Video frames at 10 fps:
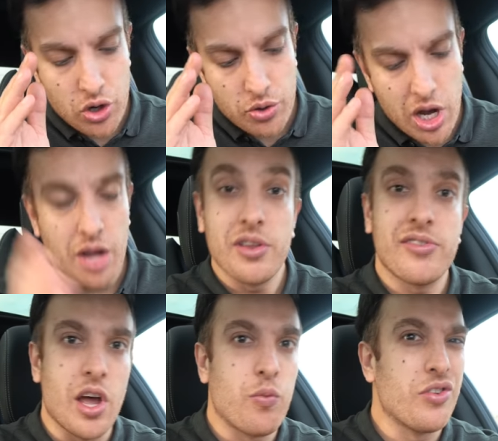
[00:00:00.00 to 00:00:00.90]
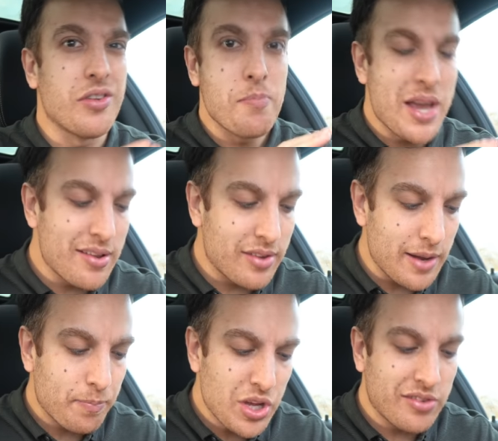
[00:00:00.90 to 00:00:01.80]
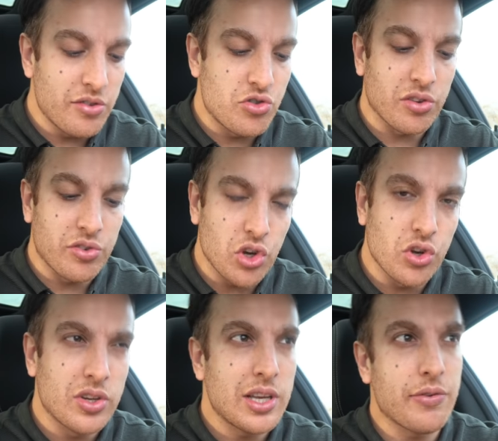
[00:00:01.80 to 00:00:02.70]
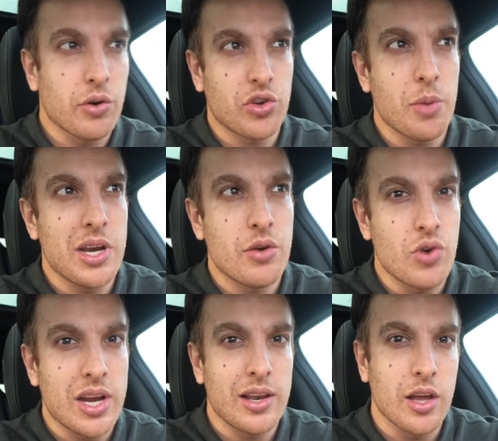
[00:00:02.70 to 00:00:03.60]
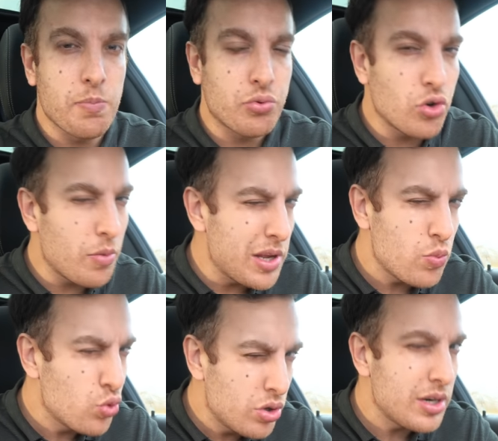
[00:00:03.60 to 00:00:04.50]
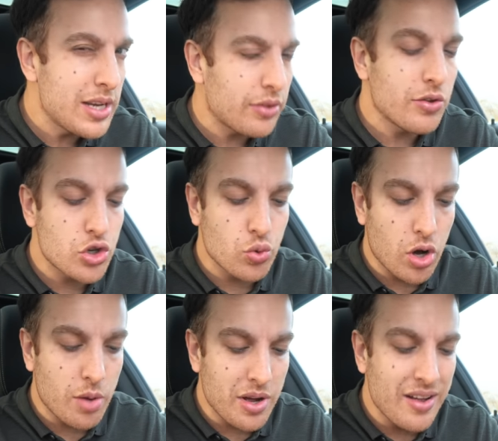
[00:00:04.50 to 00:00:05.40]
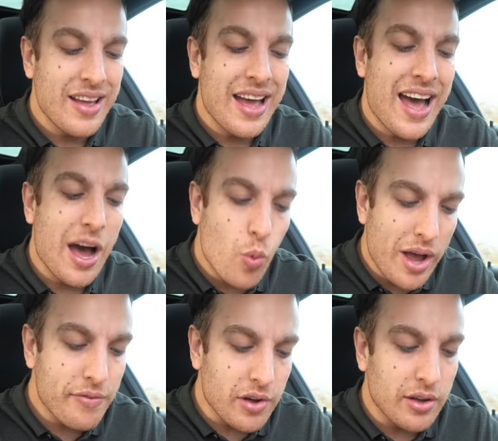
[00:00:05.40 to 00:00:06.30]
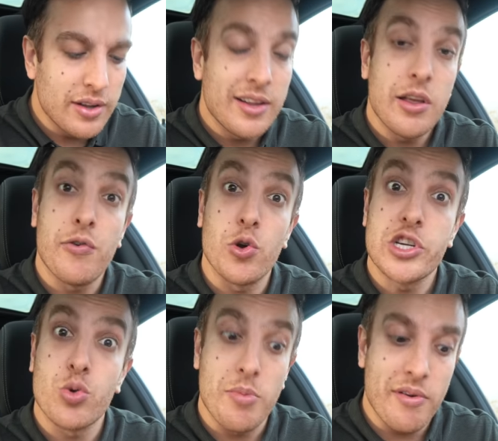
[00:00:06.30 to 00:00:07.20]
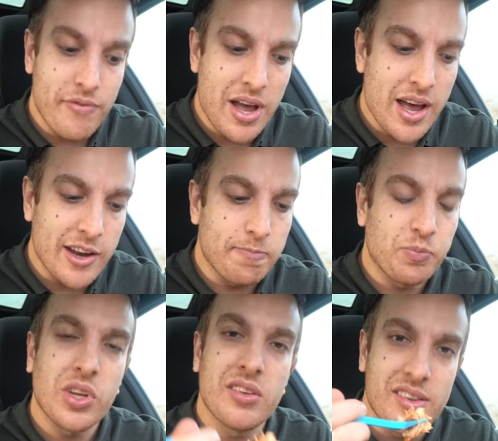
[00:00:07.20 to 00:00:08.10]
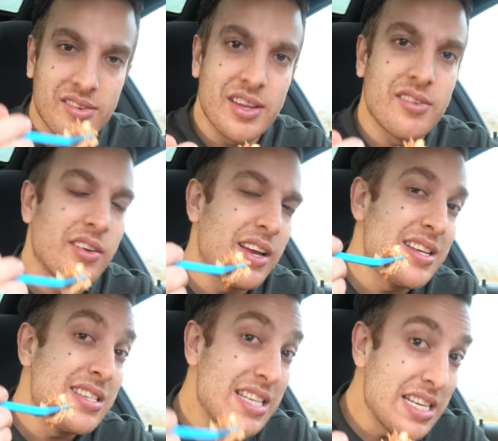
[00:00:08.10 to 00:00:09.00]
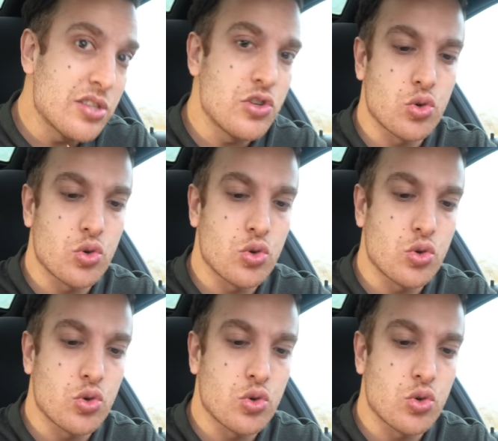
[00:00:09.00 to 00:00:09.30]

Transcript: You know, the other stuff was amazing. This is just good. If I was coming in regularly, I probably wouldn't get the shawarma. However, if you're a shawarma fan, this is a decent